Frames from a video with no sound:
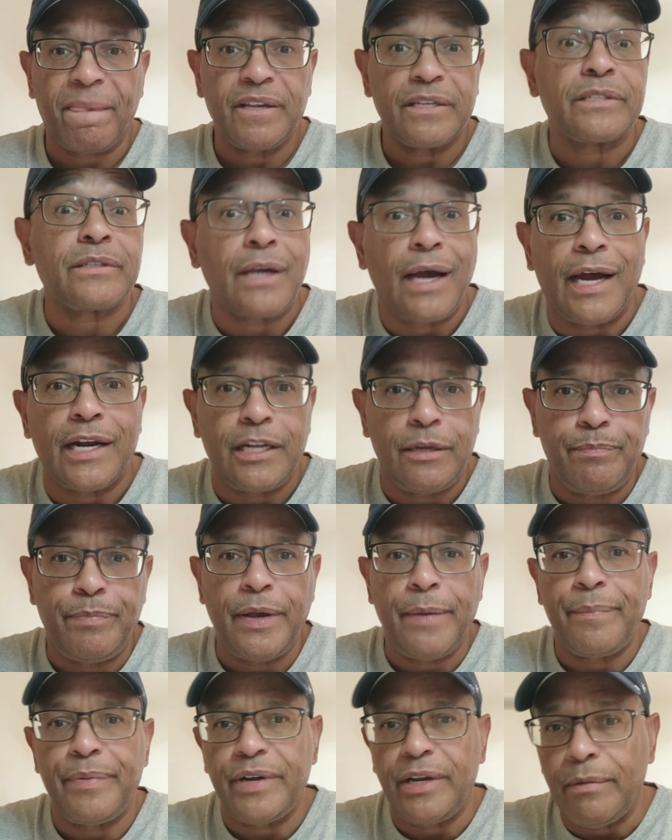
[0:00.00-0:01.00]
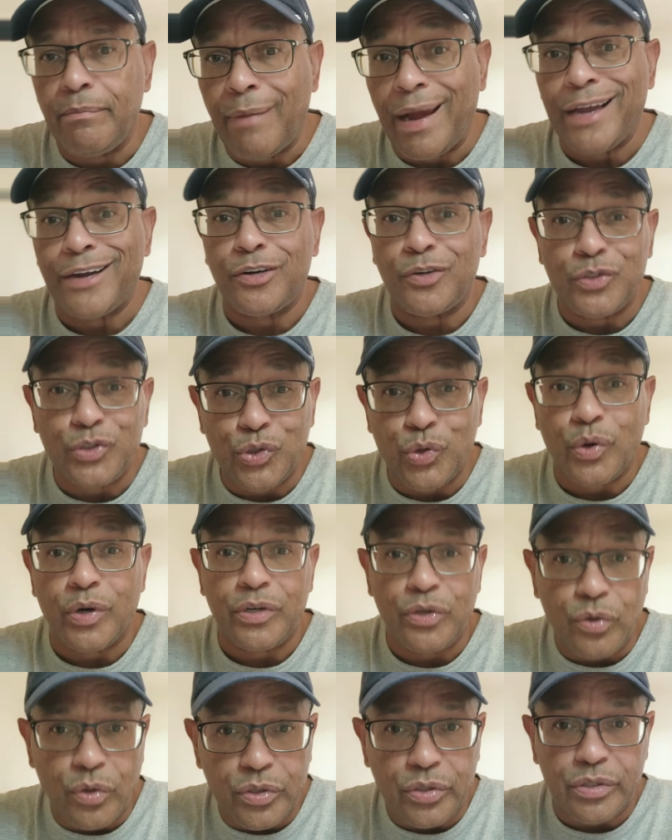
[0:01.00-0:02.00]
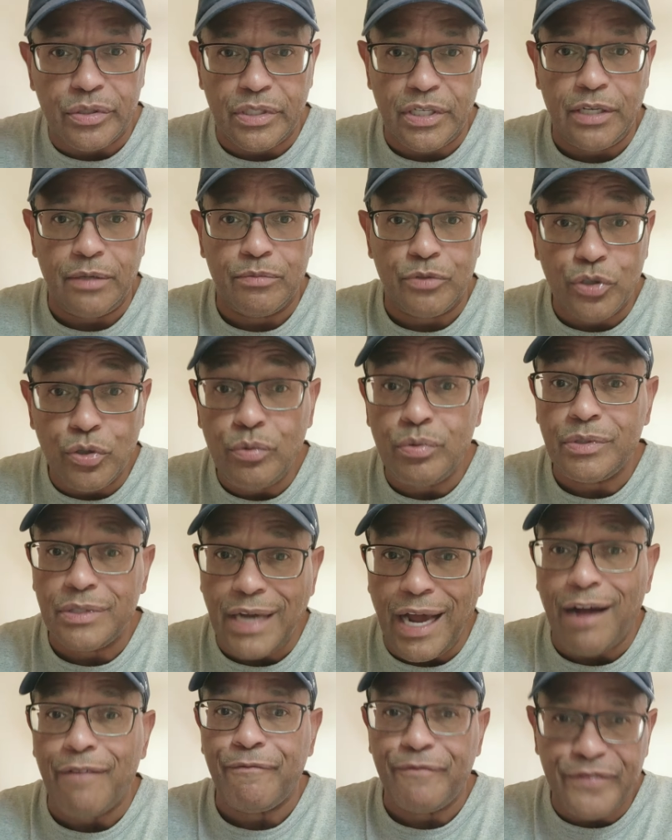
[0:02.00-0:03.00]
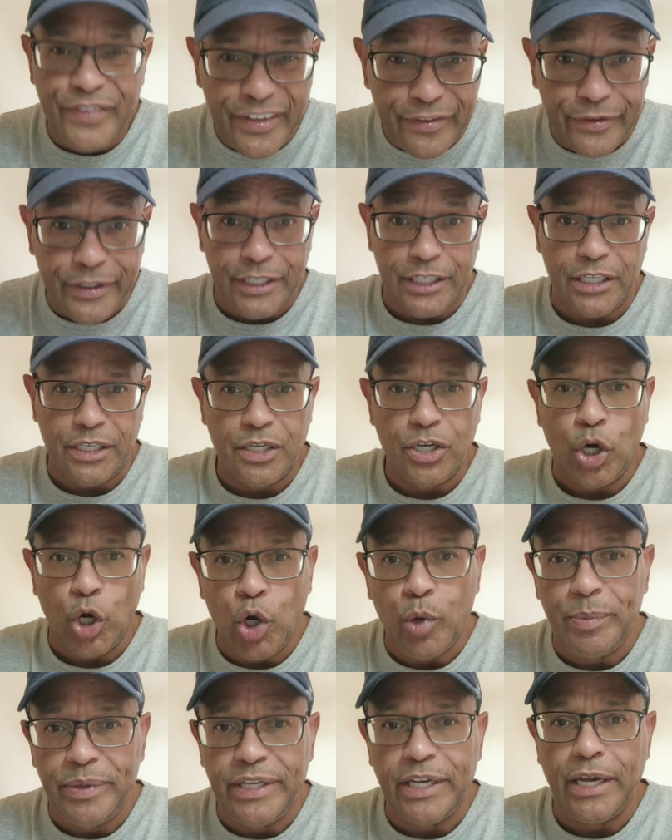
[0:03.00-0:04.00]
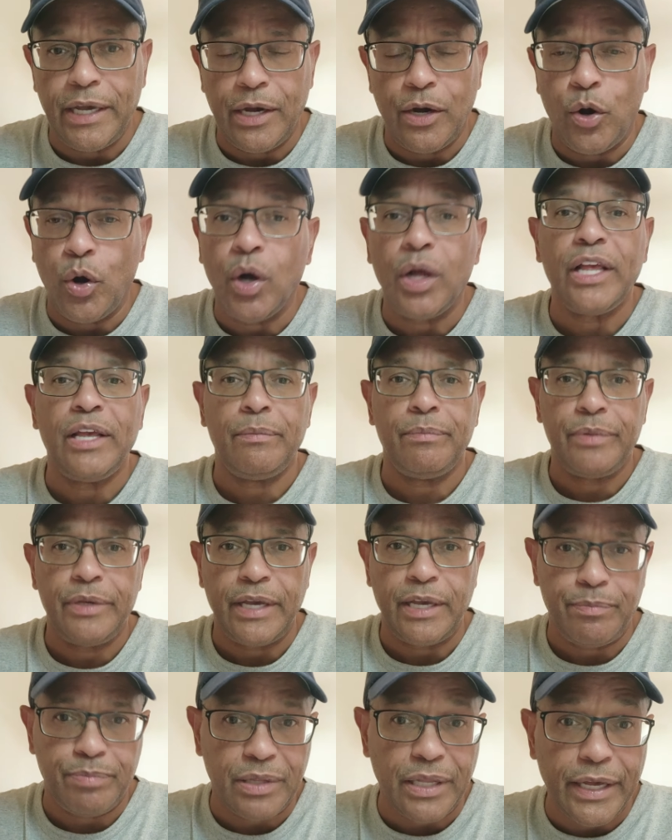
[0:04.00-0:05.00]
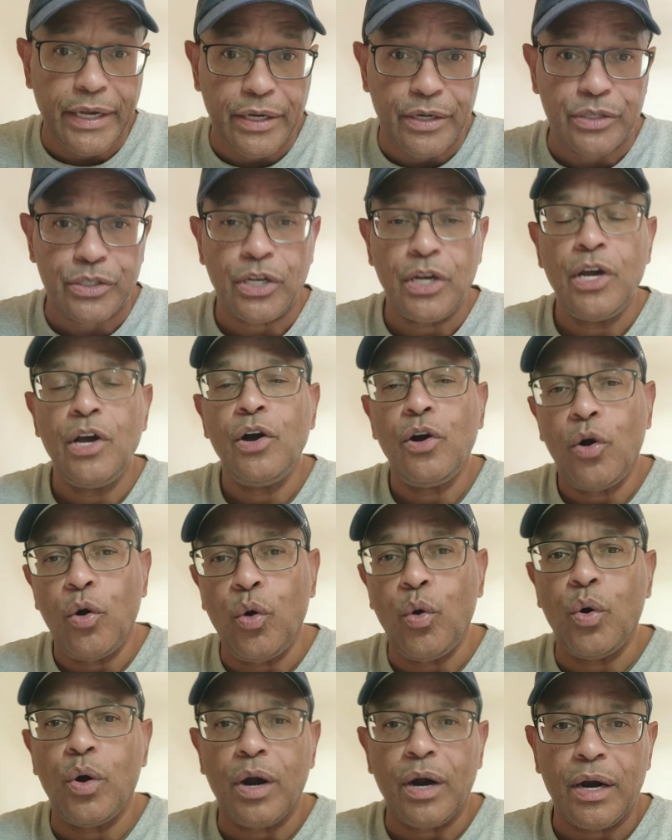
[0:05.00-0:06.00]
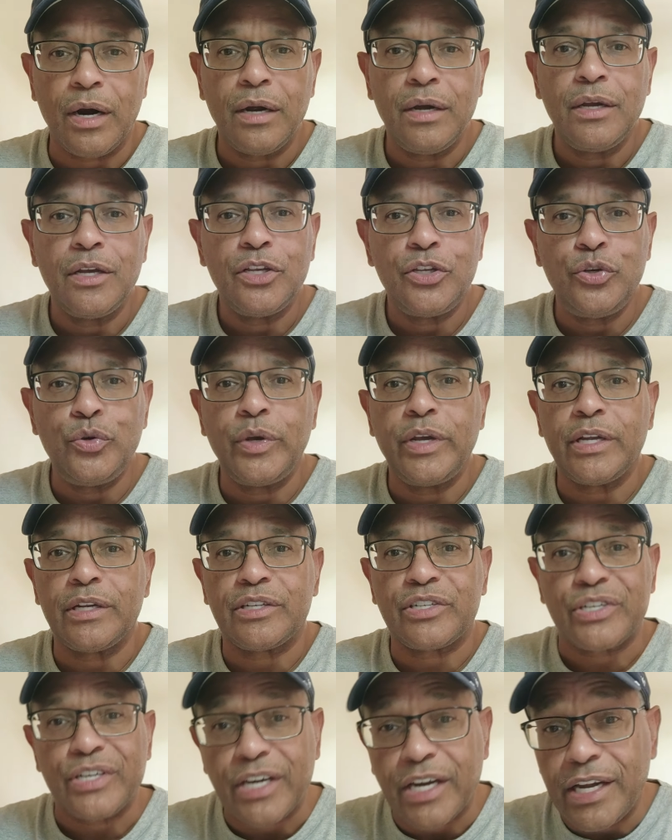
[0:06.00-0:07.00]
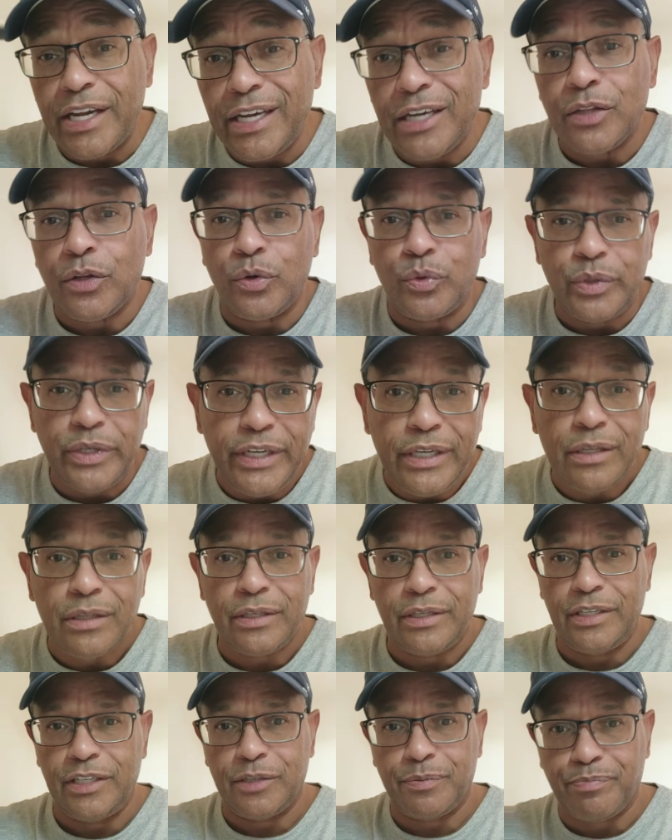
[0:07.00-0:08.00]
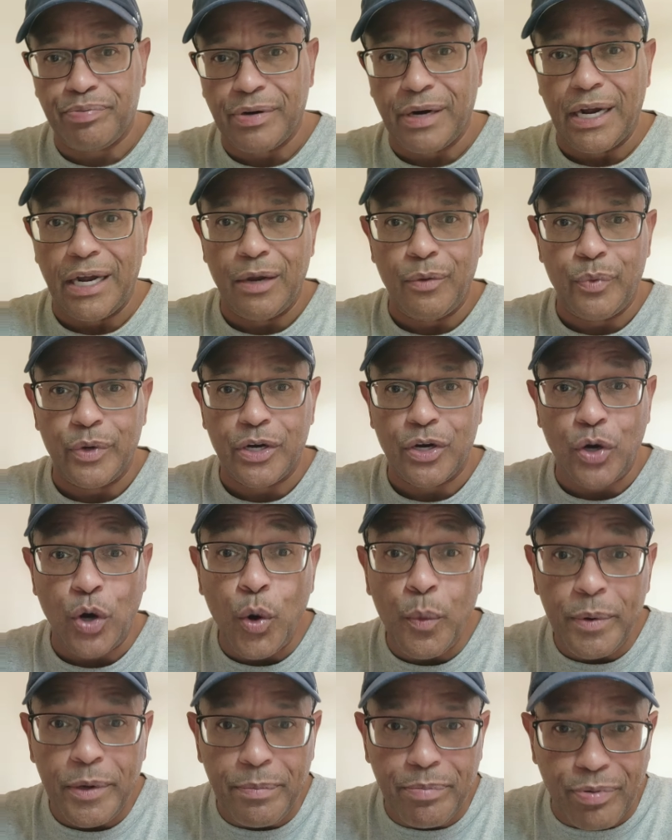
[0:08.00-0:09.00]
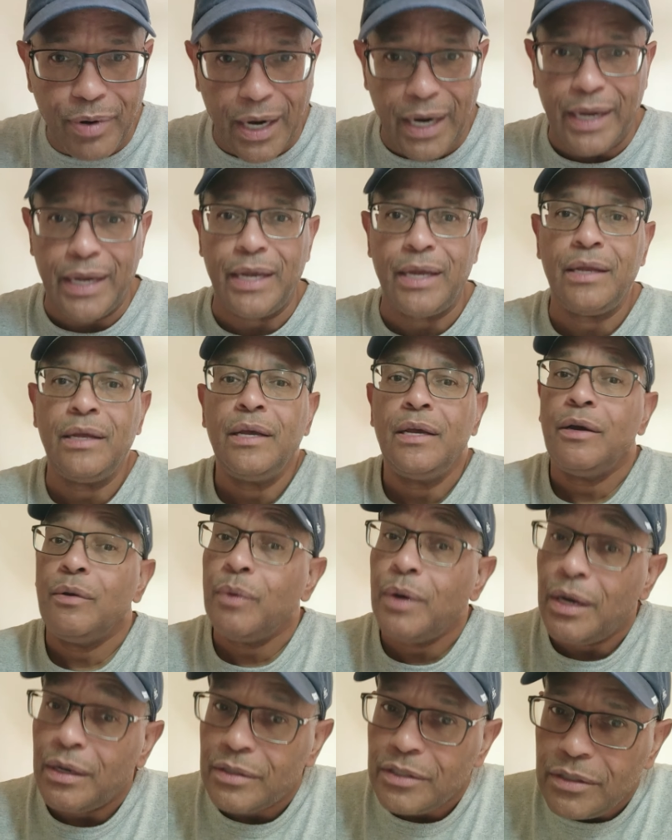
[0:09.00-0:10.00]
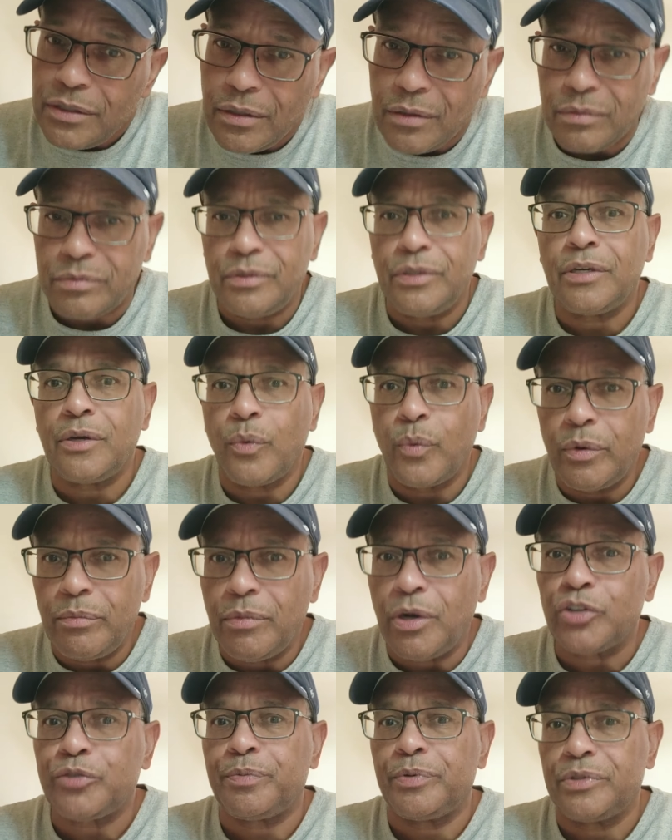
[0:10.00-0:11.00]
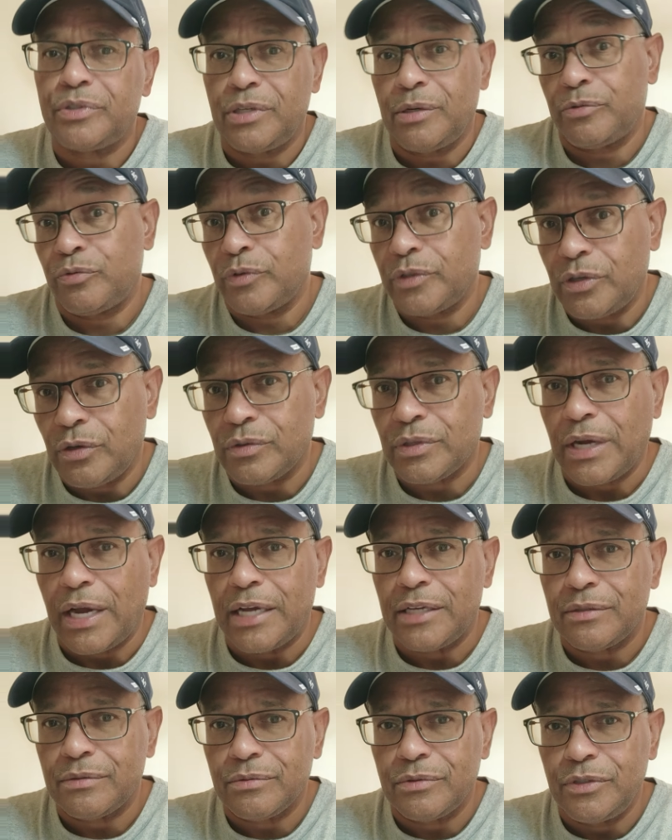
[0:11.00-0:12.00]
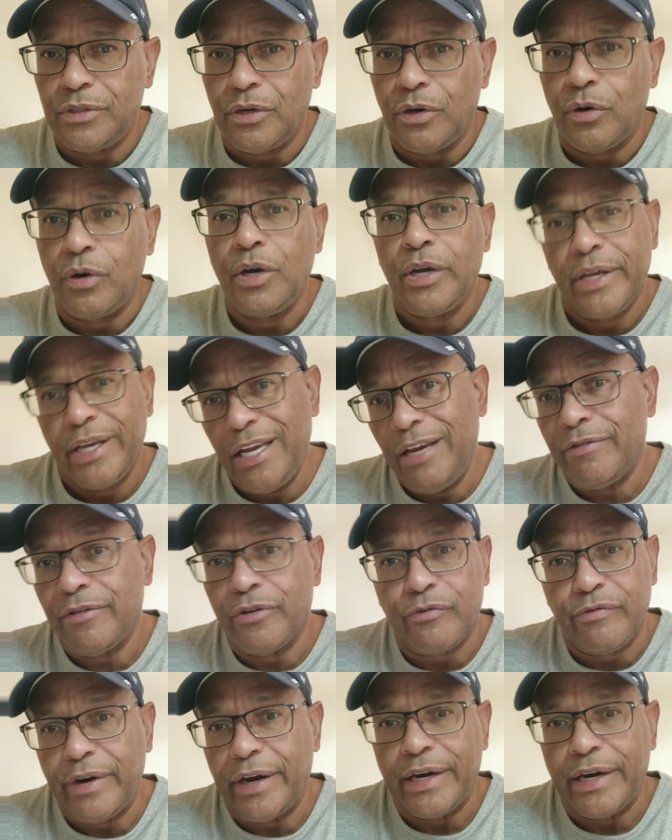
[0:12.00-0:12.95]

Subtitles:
Scottie Pippen and Michael Jordan on your team, two top 50 all NBA players. Or you get Shaquille O'Neal in his prime with Kobe Bryant. Well, you know, you can win multiple chips with those guys. You know, even